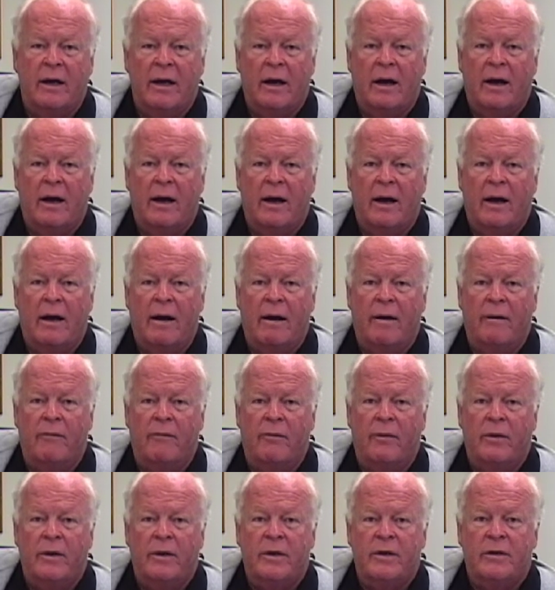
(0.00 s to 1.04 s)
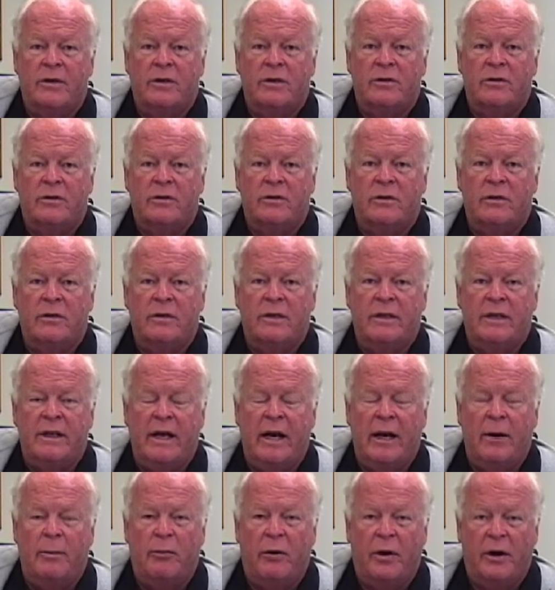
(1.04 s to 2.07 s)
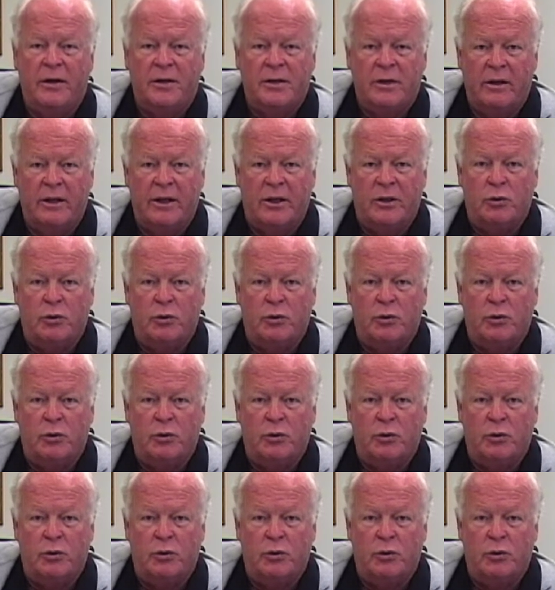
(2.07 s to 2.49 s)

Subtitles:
TA Appraisal